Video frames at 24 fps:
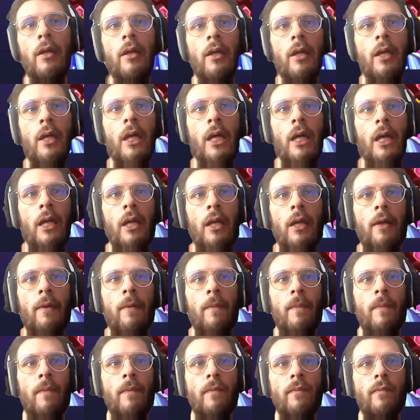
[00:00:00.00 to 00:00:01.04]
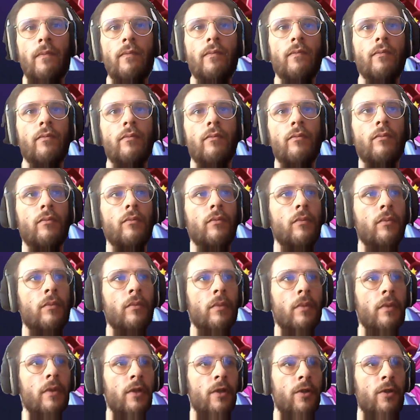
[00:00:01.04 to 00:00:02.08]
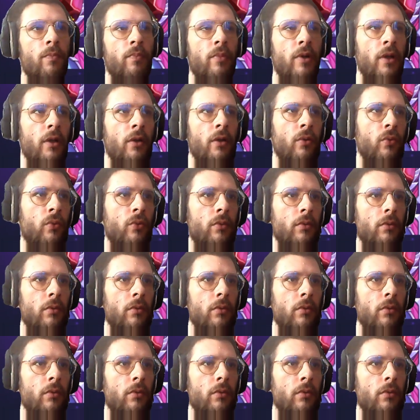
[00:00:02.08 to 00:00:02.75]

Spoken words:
and yeah, it's pretty good.